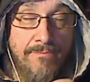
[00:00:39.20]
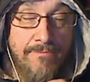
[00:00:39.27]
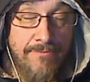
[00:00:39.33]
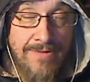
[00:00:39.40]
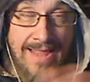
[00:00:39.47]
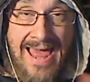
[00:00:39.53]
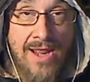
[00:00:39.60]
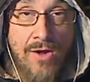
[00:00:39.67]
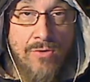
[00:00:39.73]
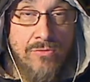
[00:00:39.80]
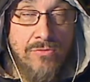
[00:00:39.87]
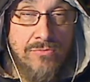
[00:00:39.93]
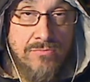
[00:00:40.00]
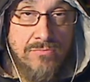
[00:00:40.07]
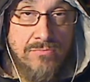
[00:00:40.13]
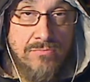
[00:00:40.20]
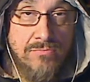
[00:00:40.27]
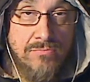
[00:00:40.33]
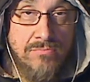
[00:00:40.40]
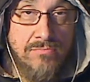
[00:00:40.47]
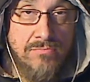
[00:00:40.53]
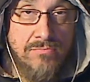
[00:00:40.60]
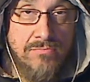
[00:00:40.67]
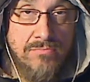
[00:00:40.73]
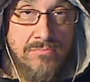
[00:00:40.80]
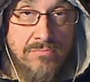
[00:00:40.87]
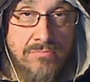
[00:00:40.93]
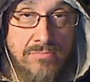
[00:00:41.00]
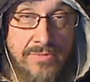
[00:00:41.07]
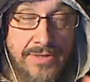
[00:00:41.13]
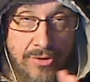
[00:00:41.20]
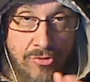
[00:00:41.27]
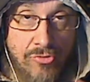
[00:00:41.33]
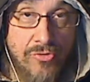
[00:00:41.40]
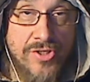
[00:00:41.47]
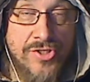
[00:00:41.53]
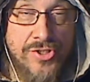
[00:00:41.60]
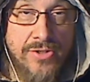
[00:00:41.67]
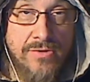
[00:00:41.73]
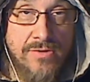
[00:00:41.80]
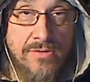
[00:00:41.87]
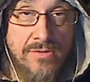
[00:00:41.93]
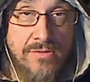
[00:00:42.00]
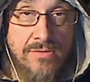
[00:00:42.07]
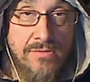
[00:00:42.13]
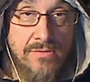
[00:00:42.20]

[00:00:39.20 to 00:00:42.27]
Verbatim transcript: Flat out. They are Christians.